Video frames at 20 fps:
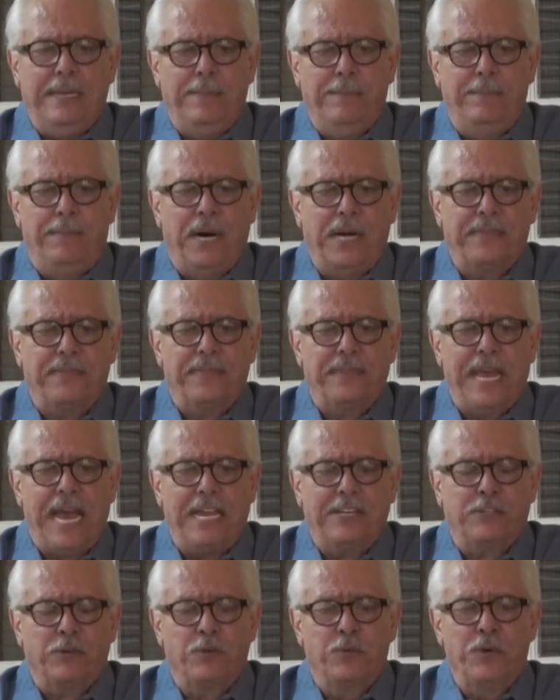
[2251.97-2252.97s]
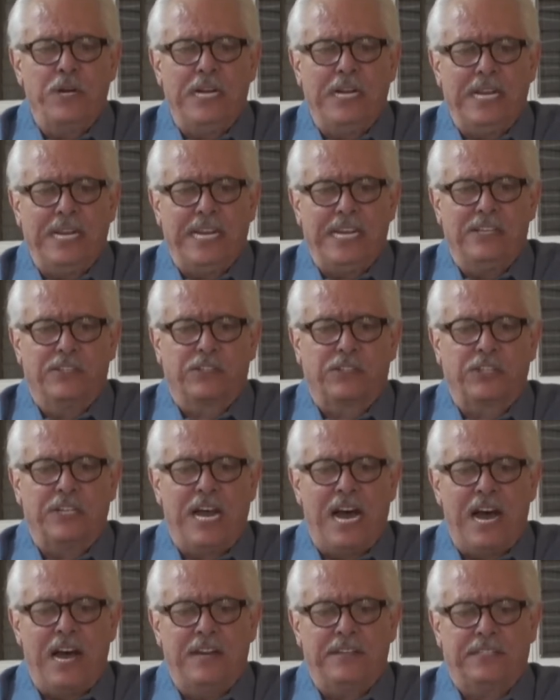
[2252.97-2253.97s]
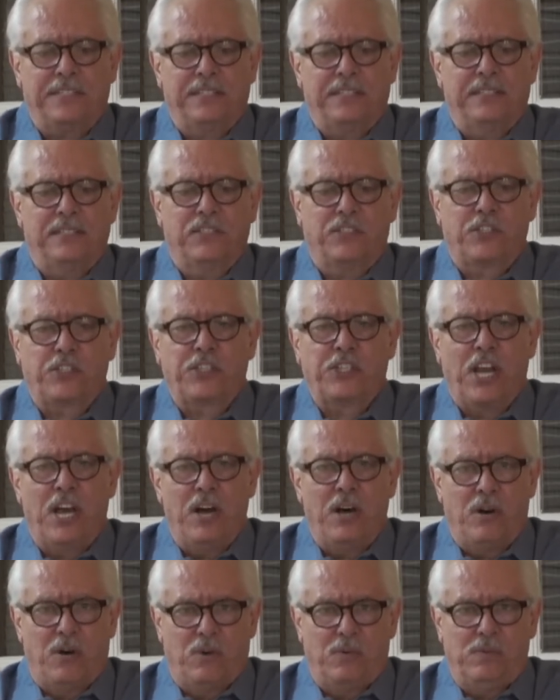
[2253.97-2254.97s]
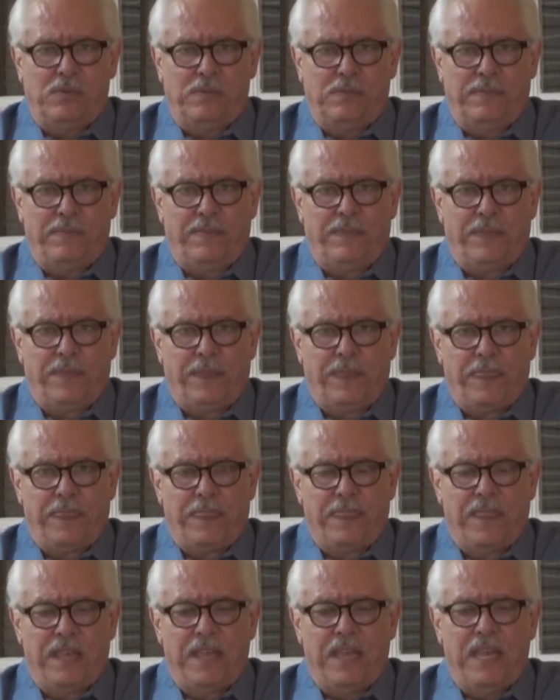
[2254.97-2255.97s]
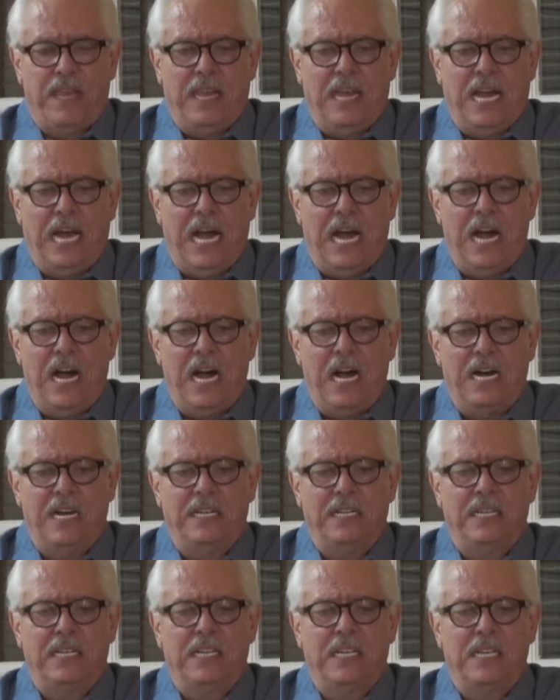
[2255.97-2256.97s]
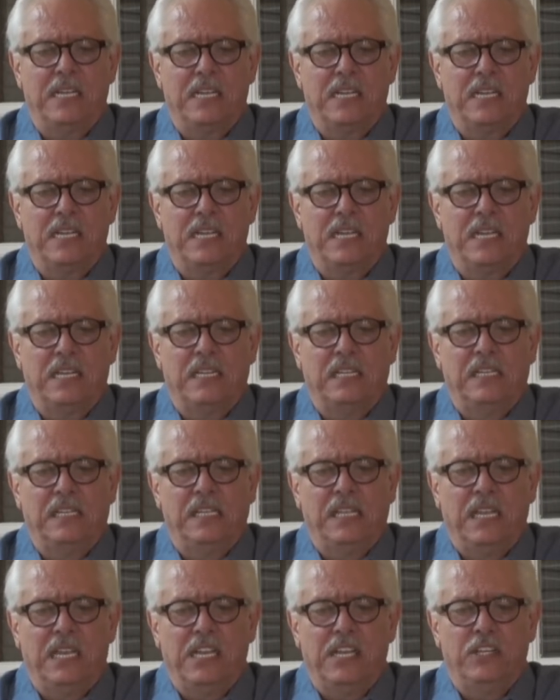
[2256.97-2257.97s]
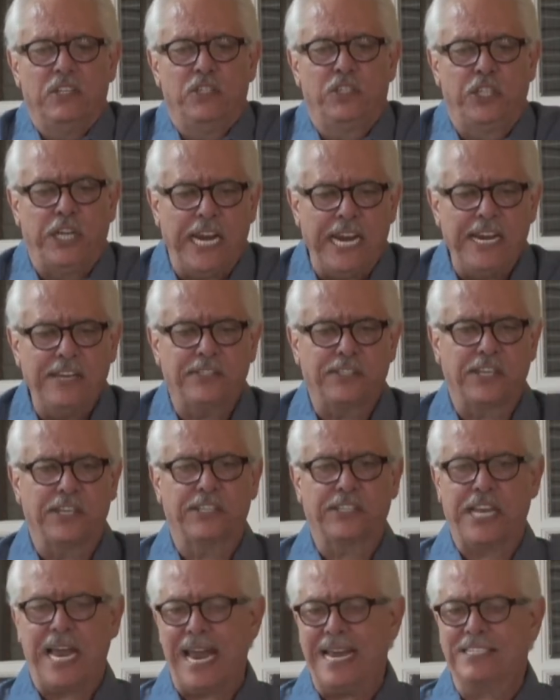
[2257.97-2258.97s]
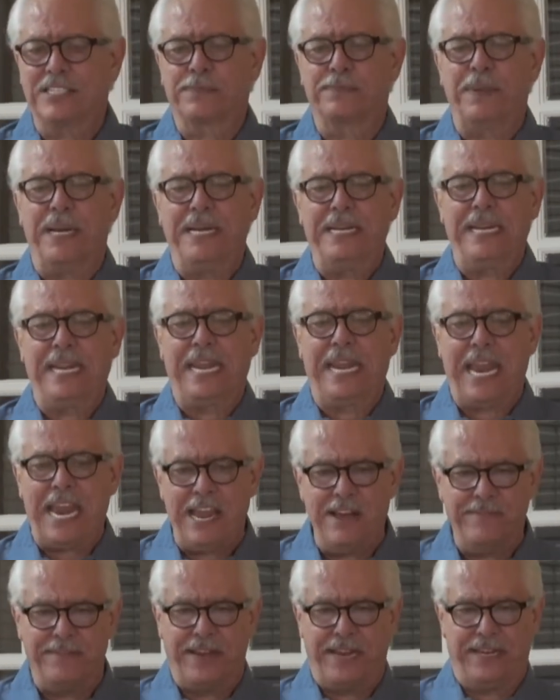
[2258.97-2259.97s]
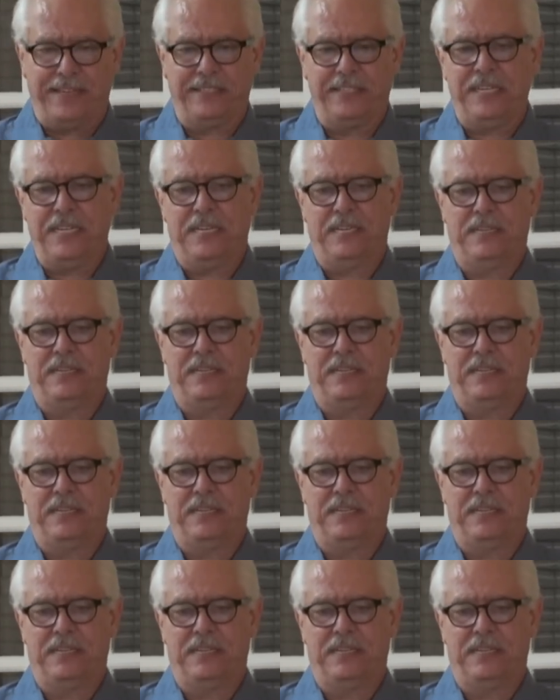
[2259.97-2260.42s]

But that really is not so. Uh, Jesus has been given